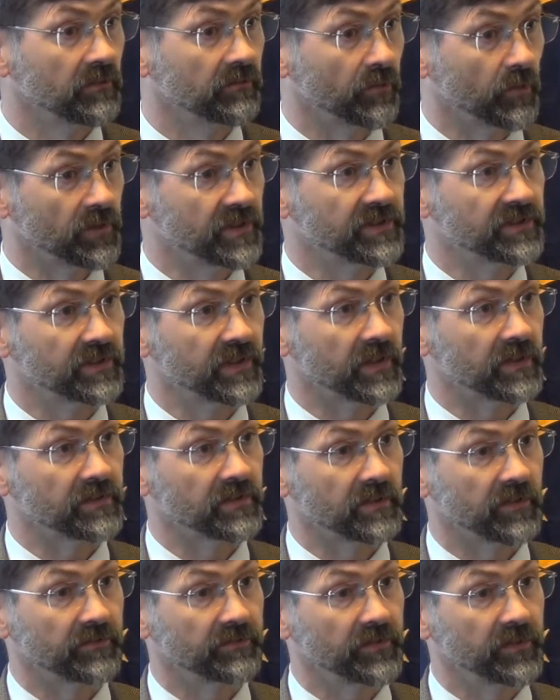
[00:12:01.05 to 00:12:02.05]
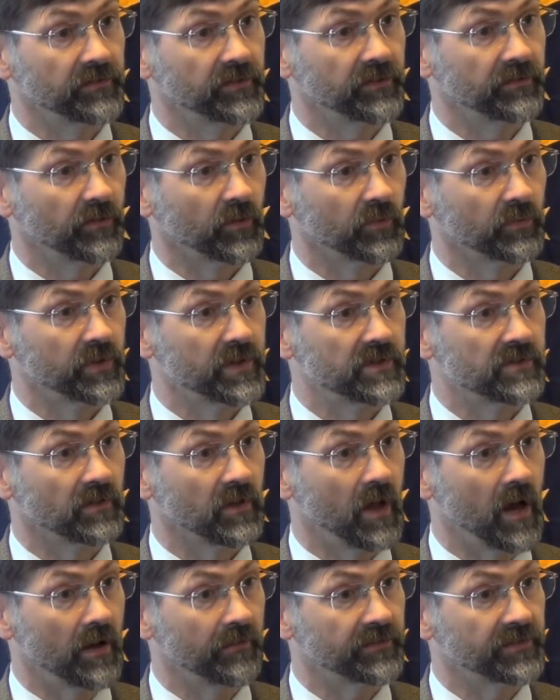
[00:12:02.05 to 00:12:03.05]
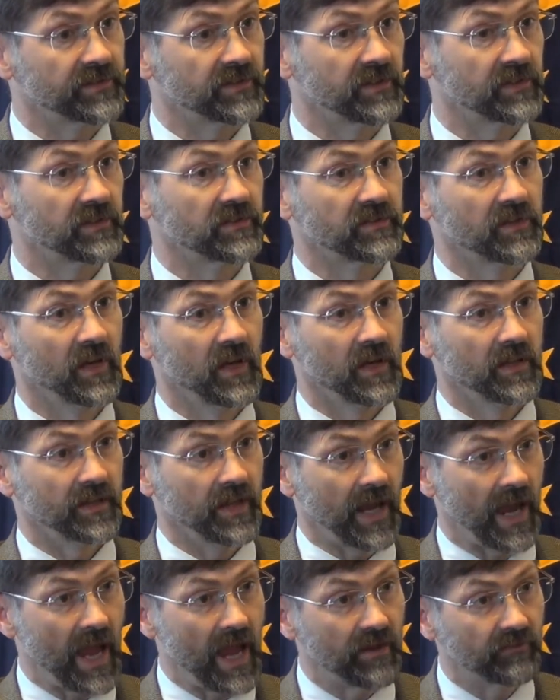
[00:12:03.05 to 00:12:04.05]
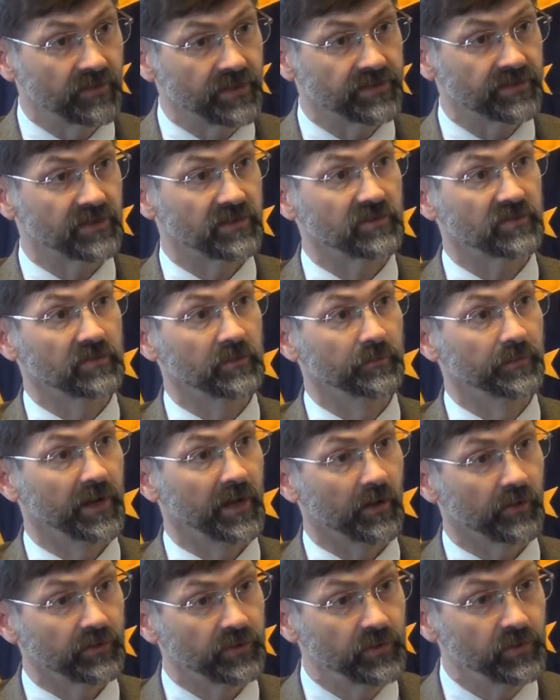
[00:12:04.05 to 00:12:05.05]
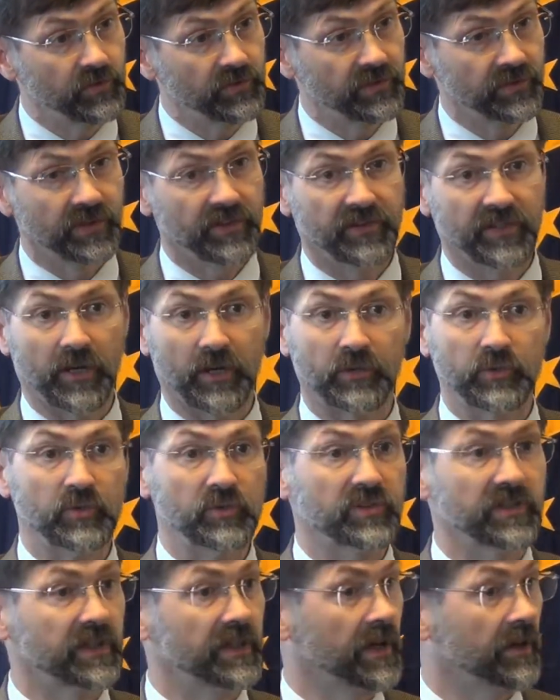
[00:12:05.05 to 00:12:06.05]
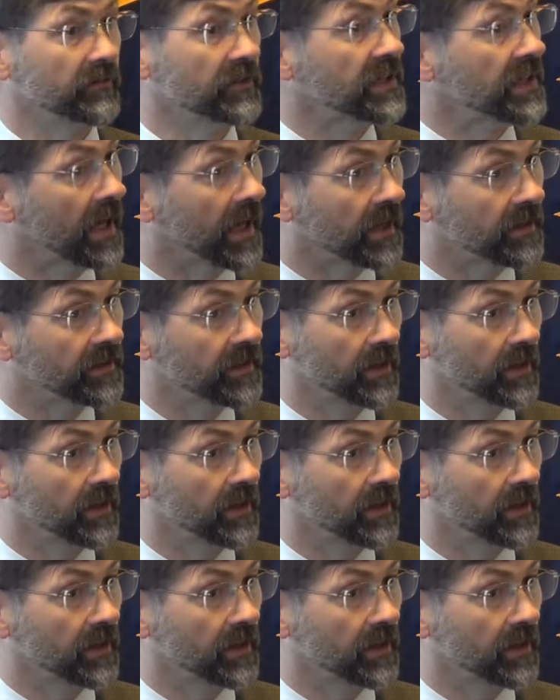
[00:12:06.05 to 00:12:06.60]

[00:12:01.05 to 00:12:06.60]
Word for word: 46 of the 54 regional offices, they have the system, they are using it, they're using it every day.